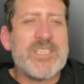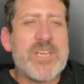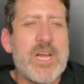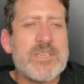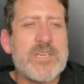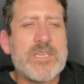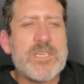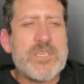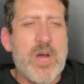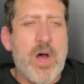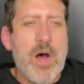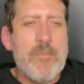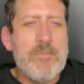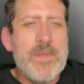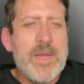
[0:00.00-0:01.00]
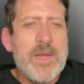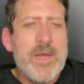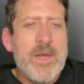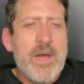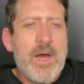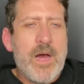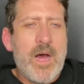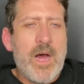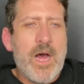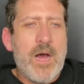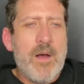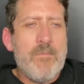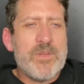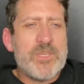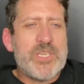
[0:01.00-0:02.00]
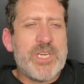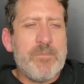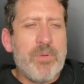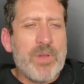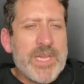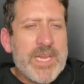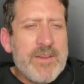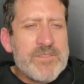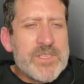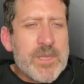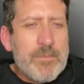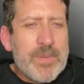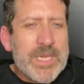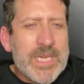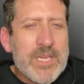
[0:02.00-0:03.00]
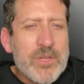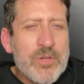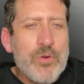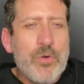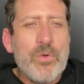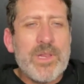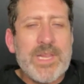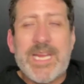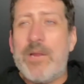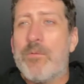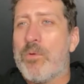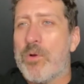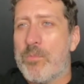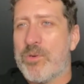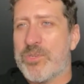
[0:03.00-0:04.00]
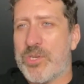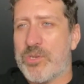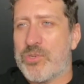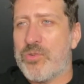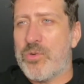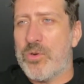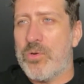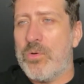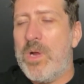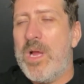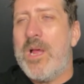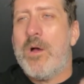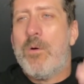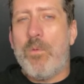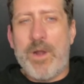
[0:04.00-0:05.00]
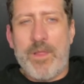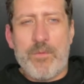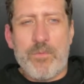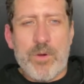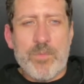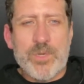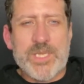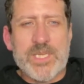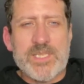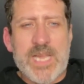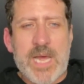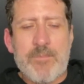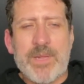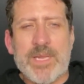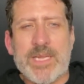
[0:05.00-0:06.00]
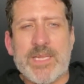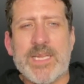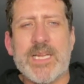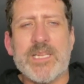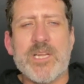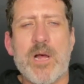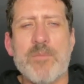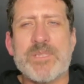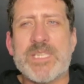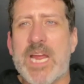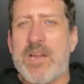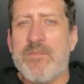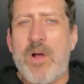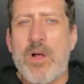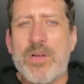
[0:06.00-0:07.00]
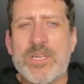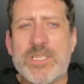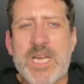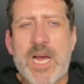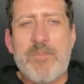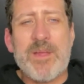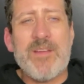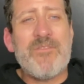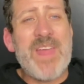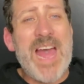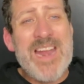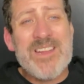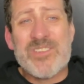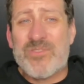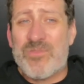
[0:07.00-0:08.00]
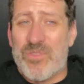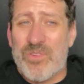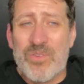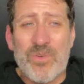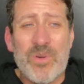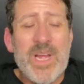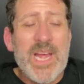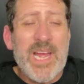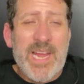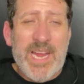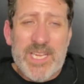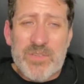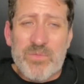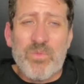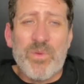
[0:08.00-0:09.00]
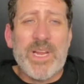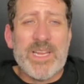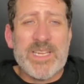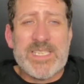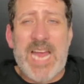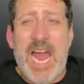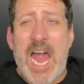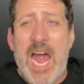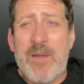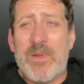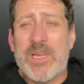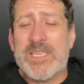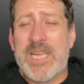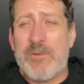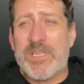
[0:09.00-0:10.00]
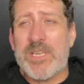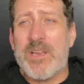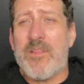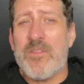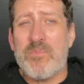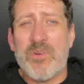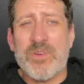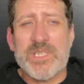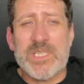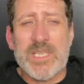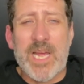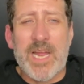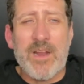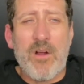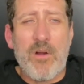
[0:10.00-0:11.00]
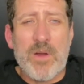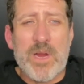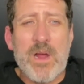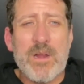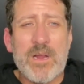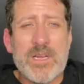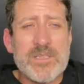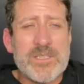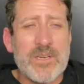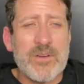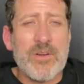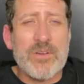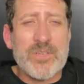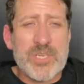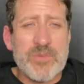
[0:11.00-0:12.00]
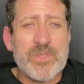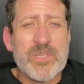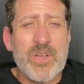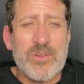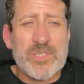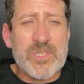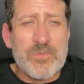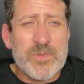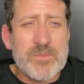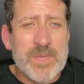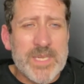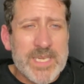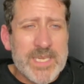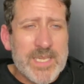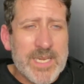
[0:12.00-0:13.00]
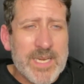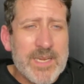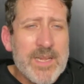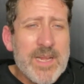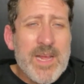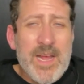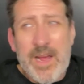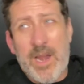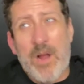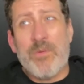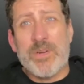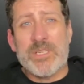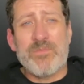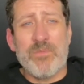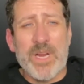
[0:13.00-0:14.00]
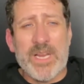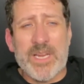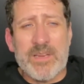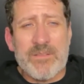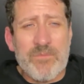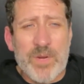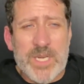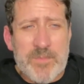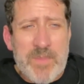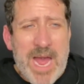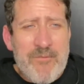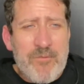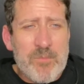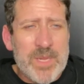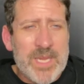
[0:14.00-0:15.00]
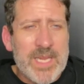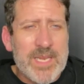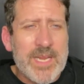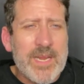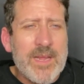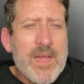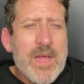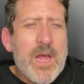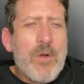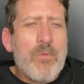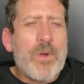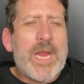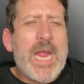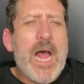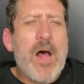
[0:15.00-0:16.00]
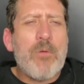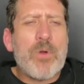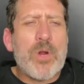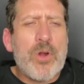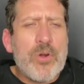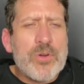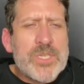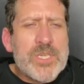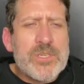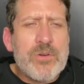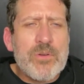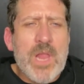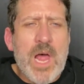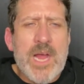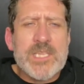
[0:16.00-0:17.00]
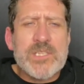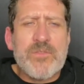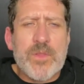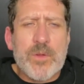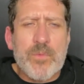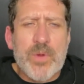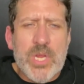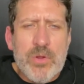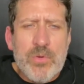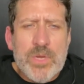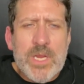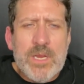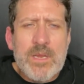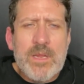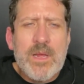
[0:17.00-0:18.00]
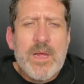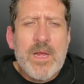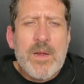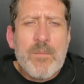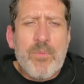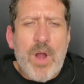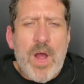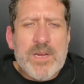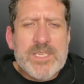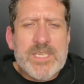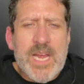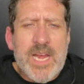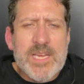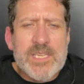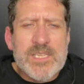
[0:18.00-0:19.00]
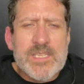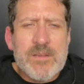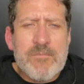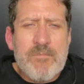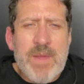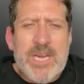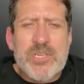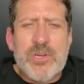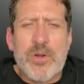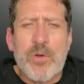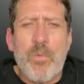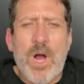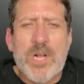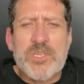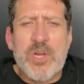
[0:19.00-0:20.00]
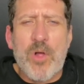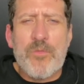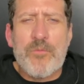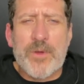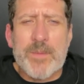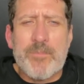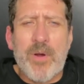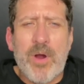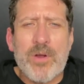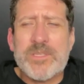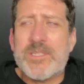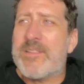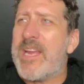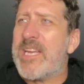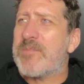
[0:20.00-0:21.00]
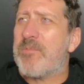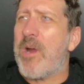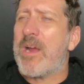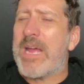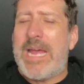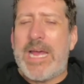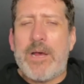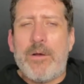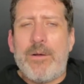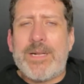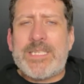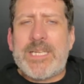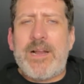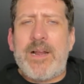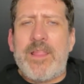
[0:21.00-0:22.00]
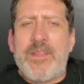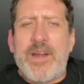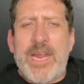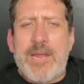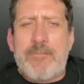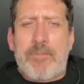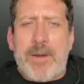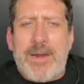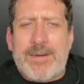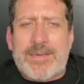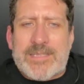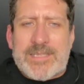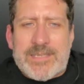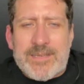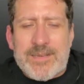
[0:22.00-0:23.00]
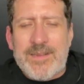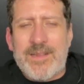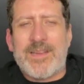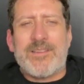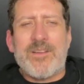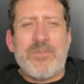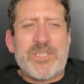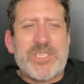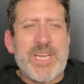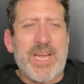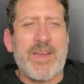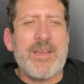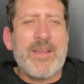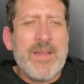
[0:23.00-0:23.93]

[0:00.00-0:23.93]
not talked to Tom. She believes the Billy Lee rumors are true. One of the rumors is that Billy Lee and Tom Sandoval hooked up. If that is true, it's really sad because that was another person that Ariana considered she was close to was Billy Lee and always really went to bat for Billy Lee. Raquel rehearses her lines for the reunion. Brock says, make sure to watch all 3 parts. Thanks, Brock. Watch all 3 parts. Like, no shit.